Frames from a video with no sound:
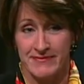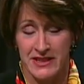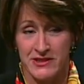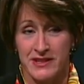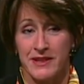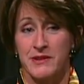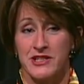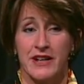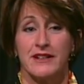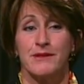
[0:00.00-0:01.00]
Answer that
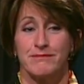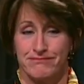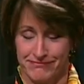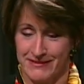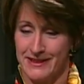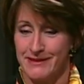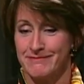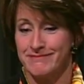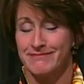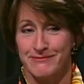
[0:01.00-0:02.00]
question. I know,
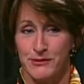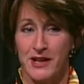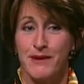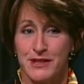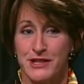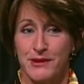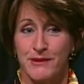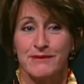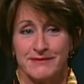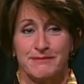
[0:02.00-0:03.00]
what I would do,
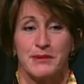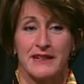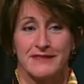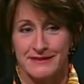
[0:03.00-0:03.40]
but